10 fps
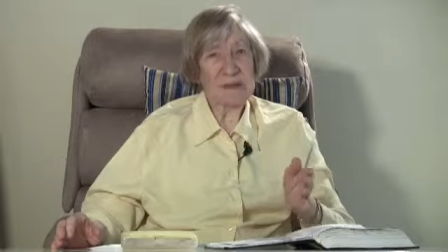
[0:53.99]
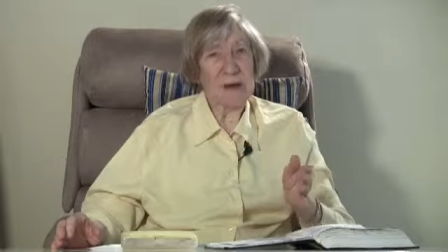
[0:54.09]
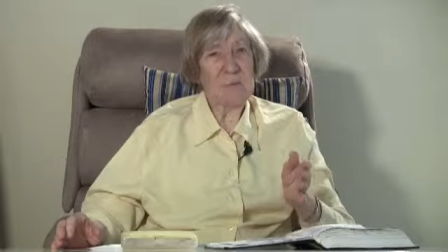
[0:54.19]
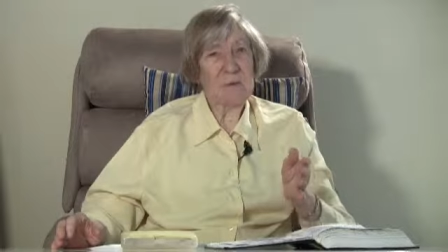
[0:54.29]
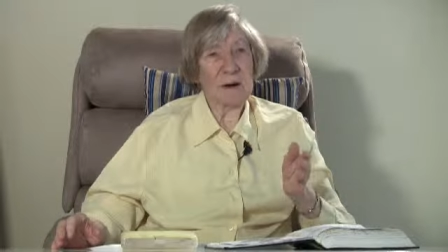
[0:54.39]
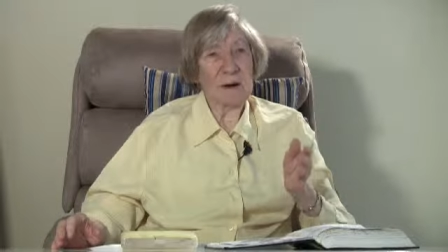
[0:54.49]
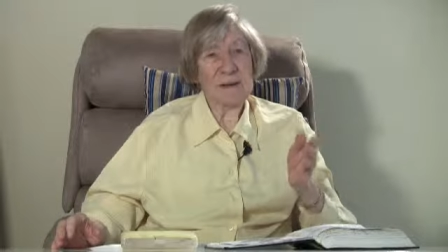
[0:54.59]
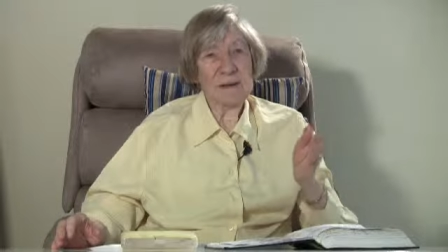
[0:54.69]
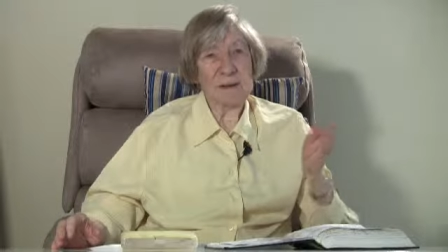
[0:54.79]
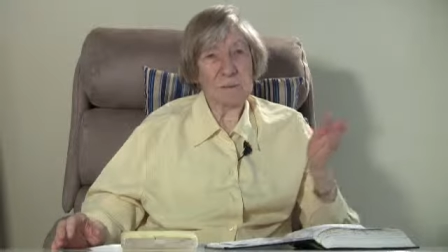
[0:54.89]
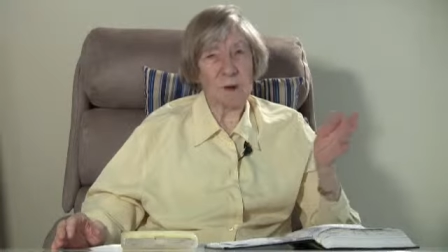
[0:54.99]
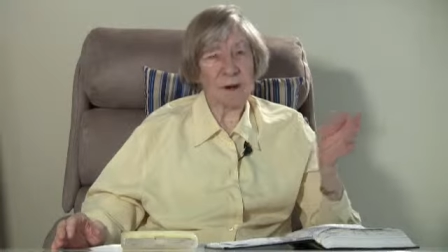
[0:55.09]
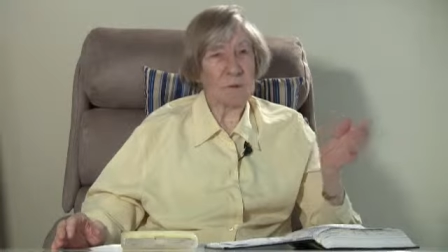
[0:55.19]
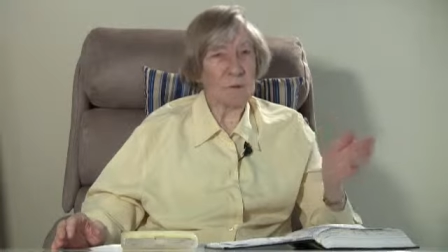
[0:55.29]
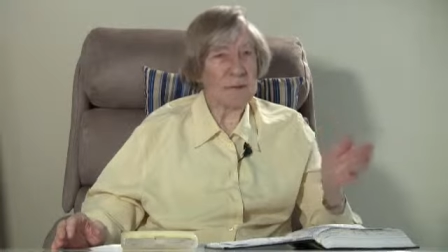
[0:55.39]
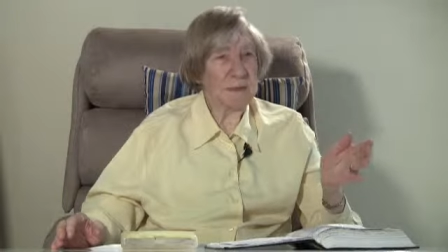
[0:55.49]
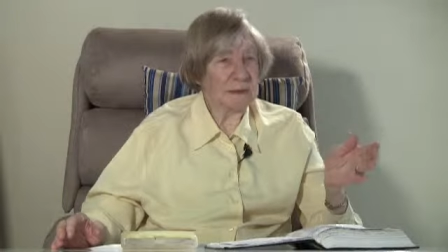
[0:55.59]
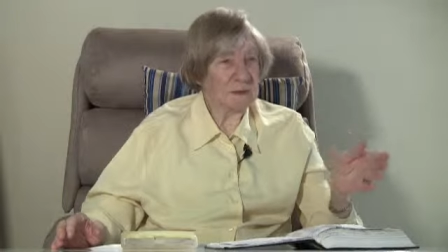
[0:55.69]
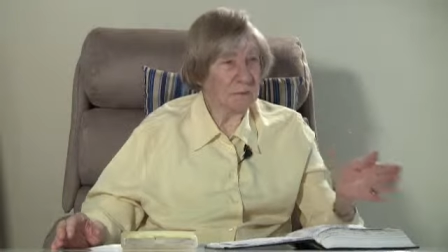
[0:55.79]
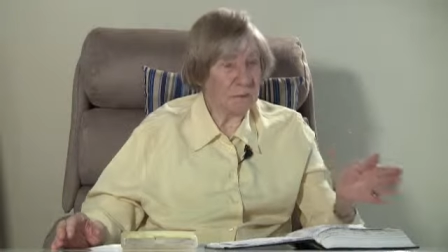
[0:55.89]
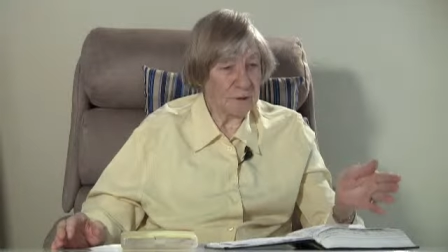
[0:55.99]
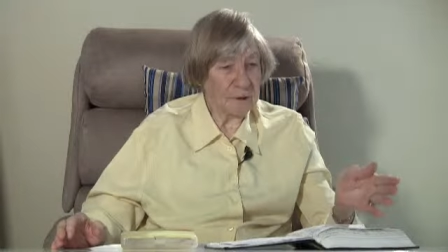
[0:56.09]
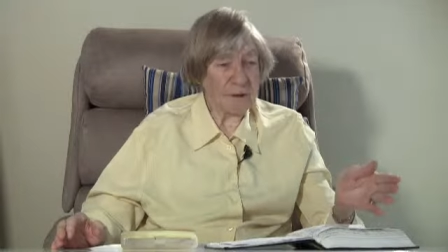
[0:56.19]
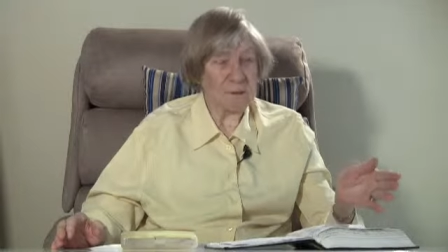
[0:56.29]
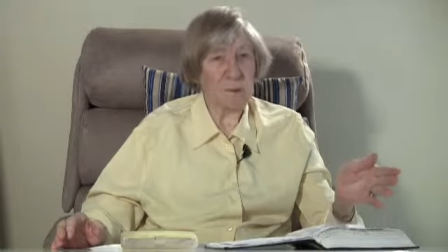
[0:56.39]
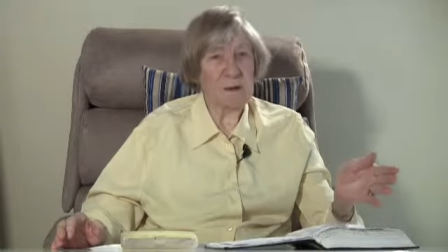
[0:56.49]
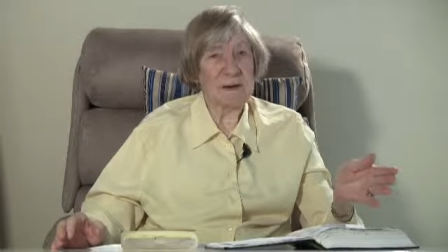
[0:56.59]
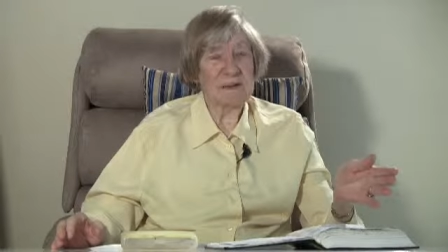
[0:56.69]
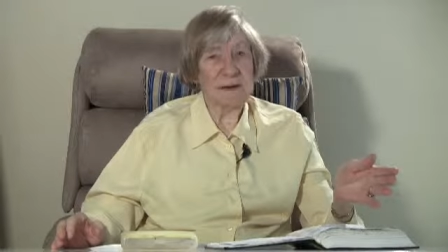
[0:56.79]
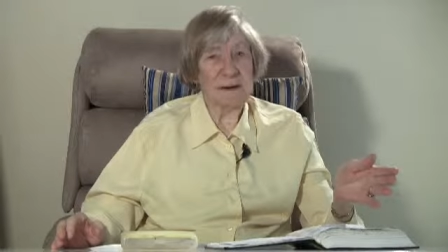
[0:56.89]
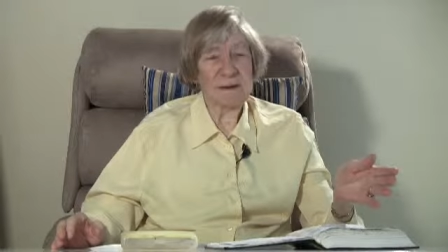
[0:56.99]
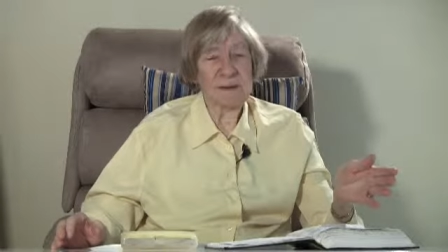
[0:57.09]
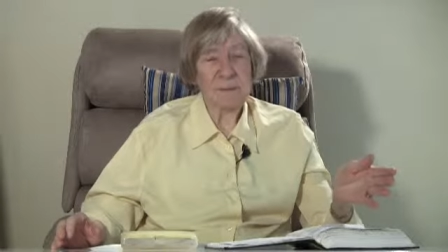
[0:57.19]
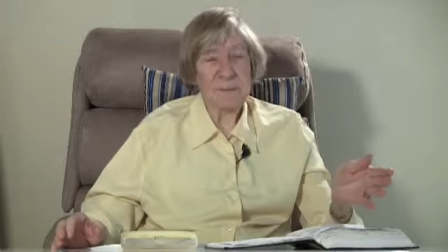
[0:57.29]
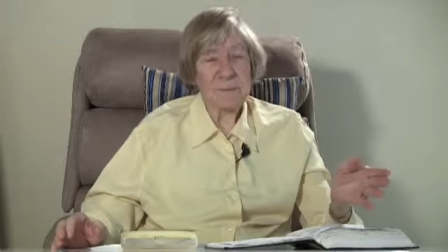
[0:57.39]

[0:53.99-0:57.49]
same phrase in 1 Corinthians 14 where he says,